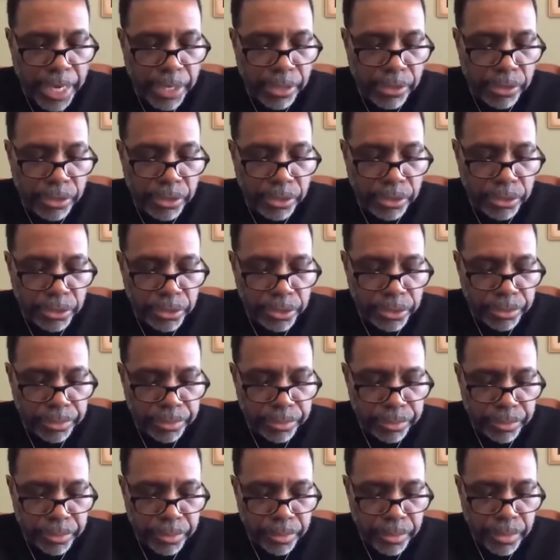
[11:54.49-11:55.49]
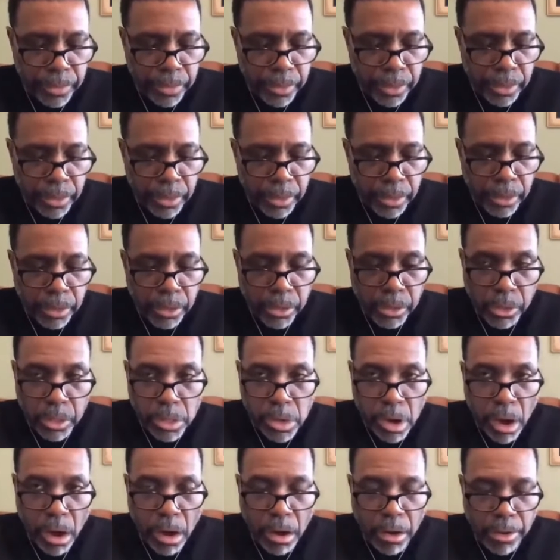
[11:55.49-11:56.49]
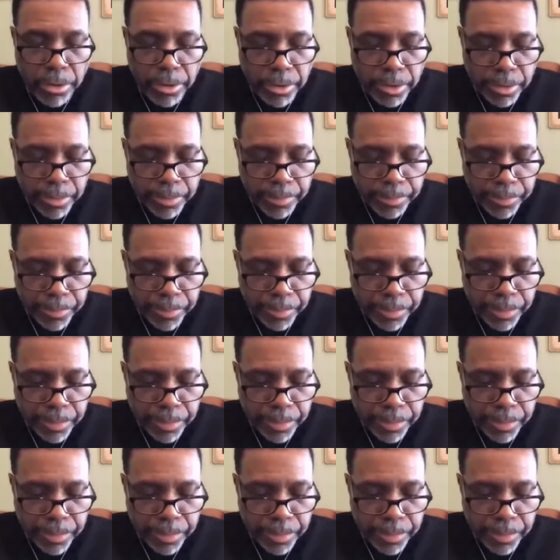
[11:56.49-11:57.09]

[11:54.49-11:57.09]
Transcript: angels to guard,